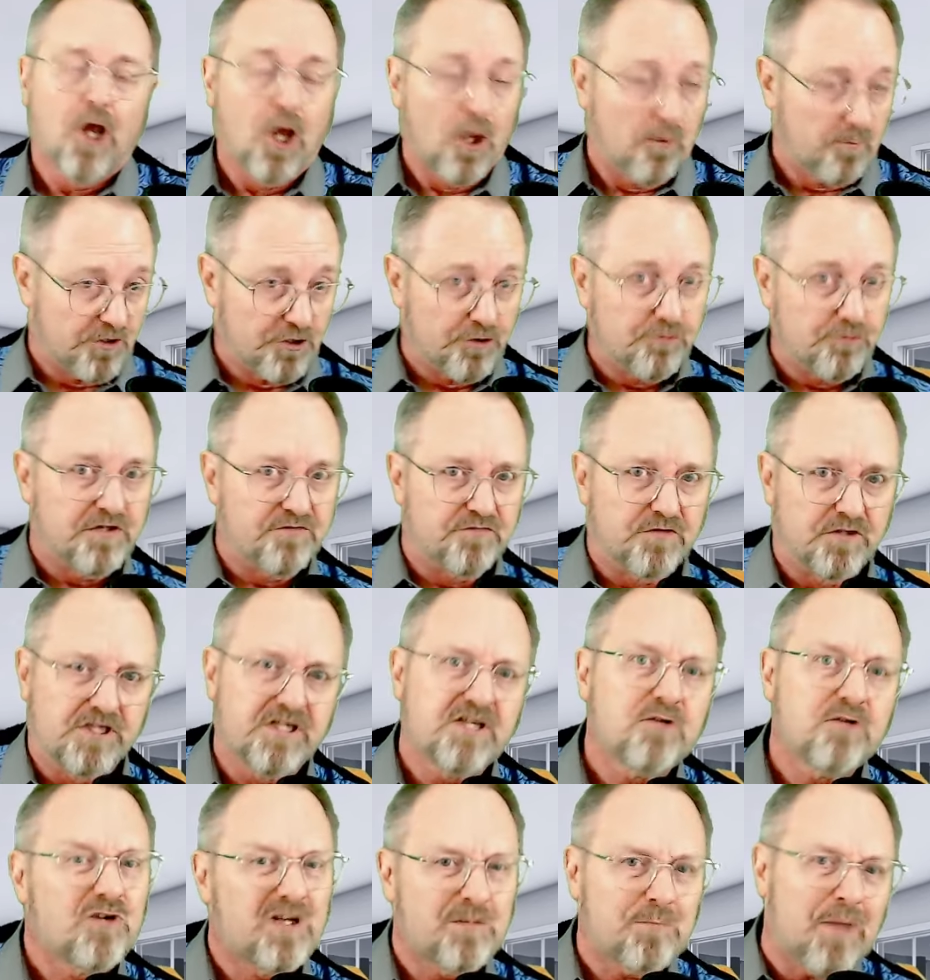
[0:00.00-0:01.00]
Beautifully
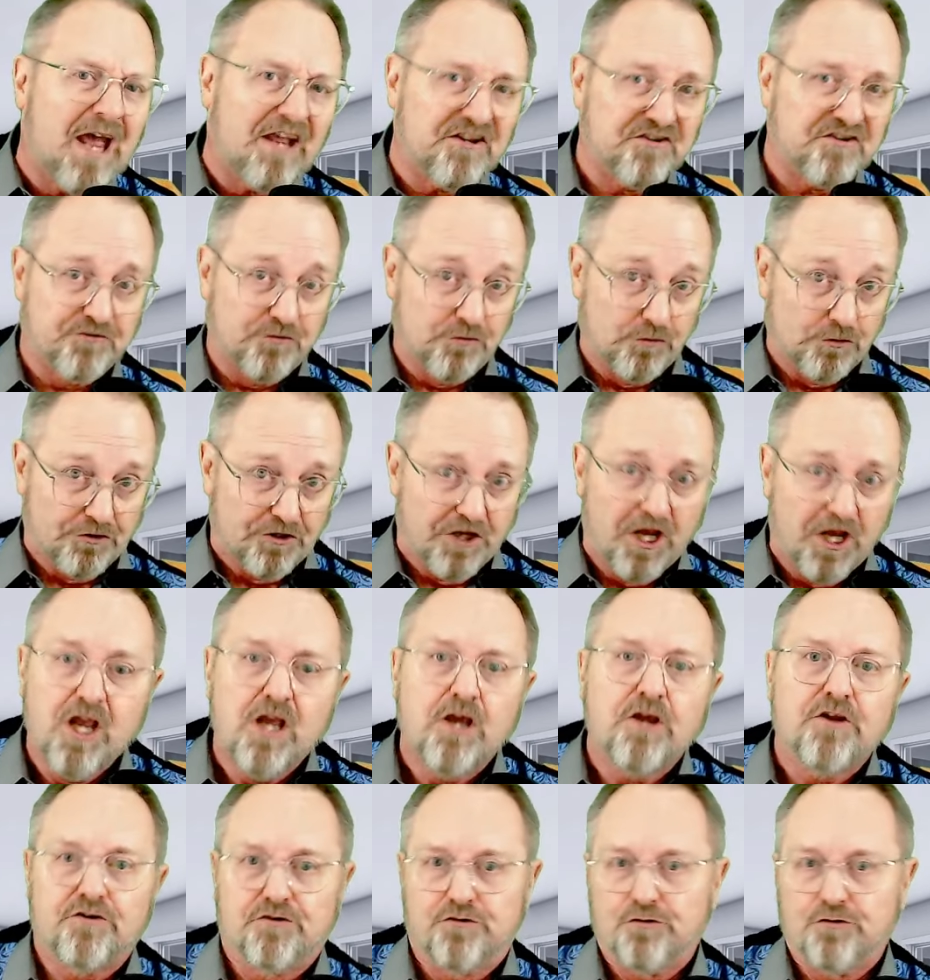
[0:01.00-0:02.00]
remastered
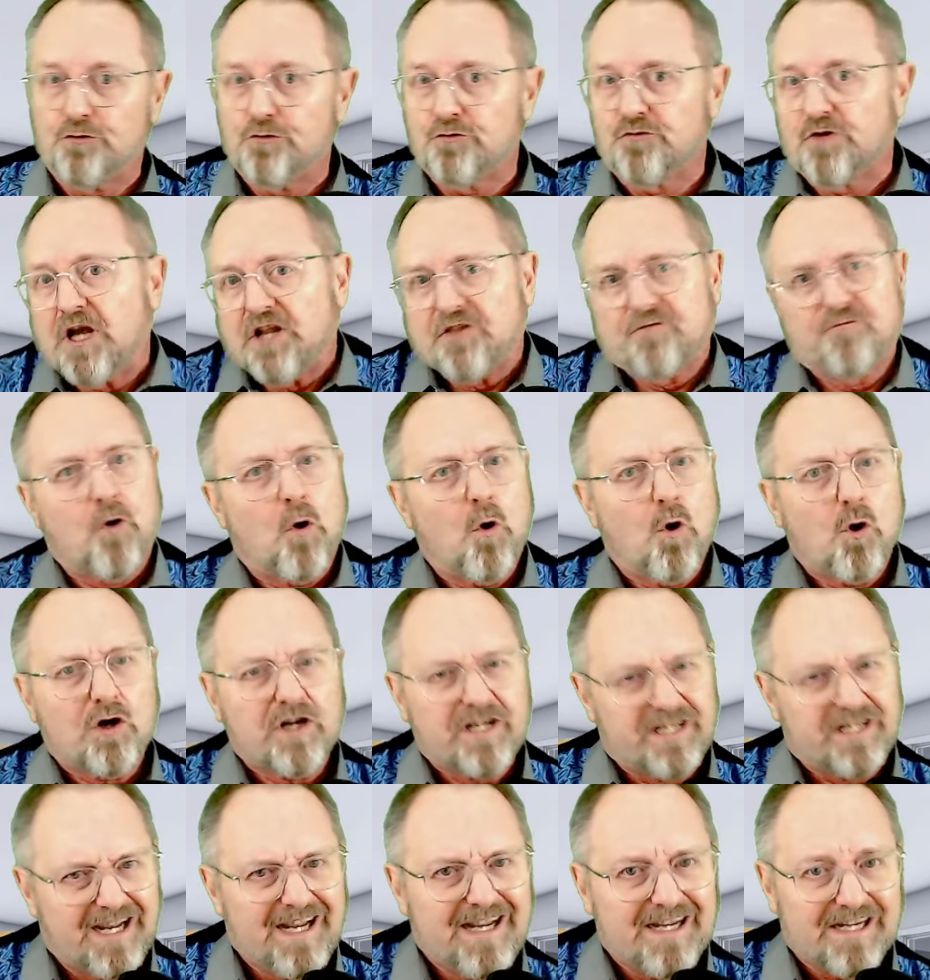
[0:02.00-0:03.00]
to
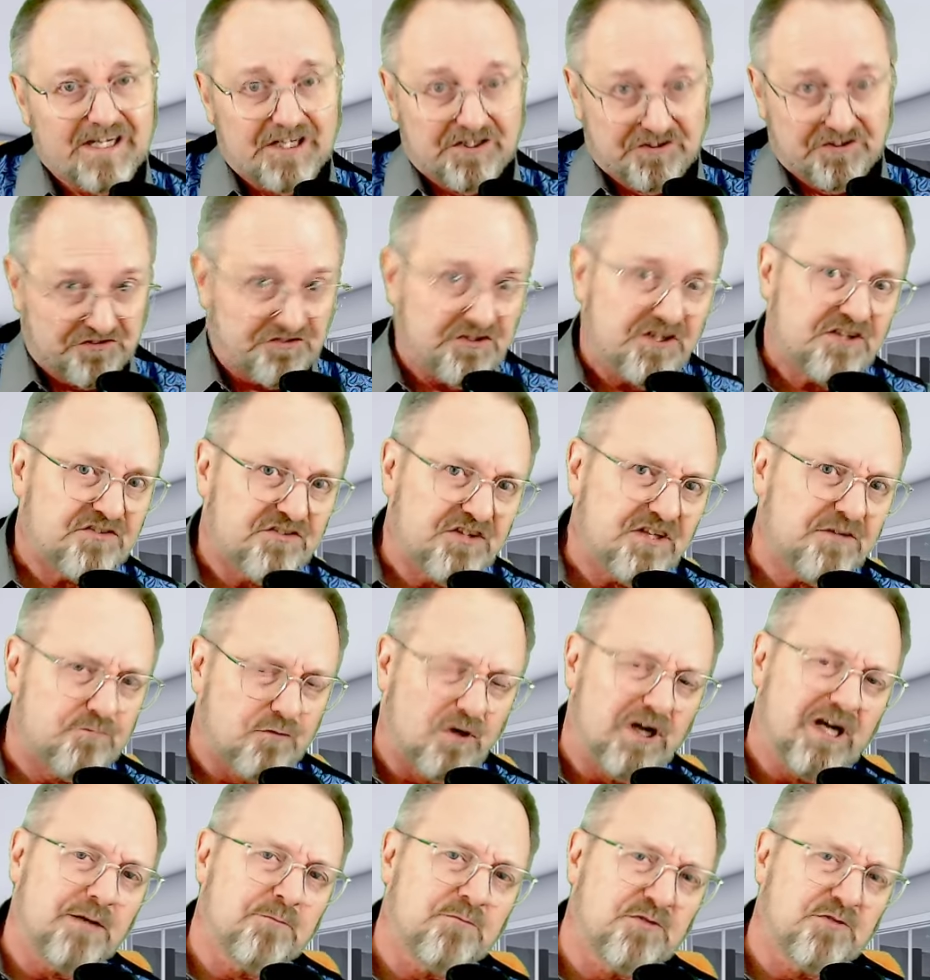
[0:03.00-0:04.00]
4K 60
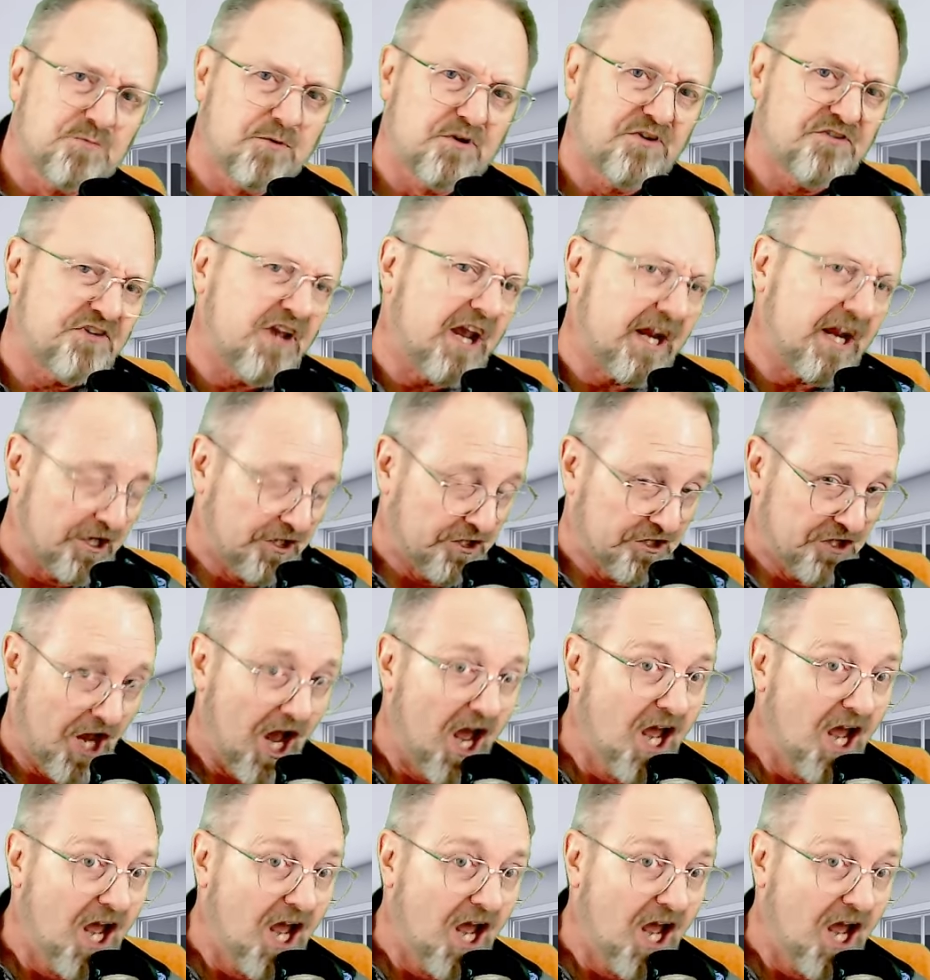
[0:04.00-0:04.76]
frames per second